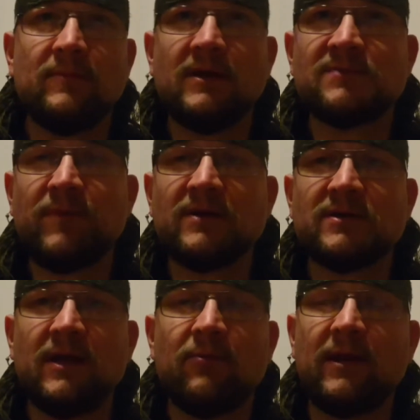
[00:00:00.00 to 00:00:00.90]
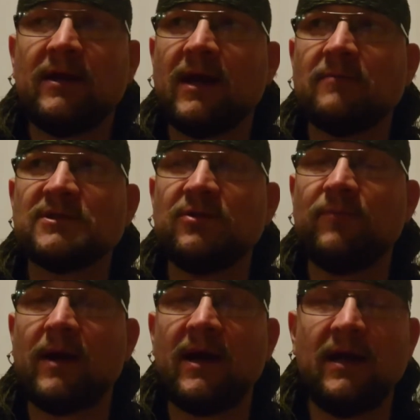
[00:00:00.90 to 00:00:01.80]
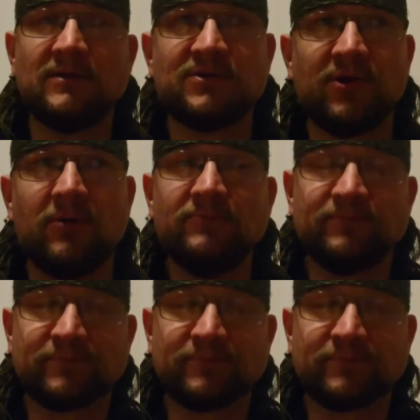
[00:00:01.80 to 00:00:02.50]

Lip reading: especially when it comes to my intro.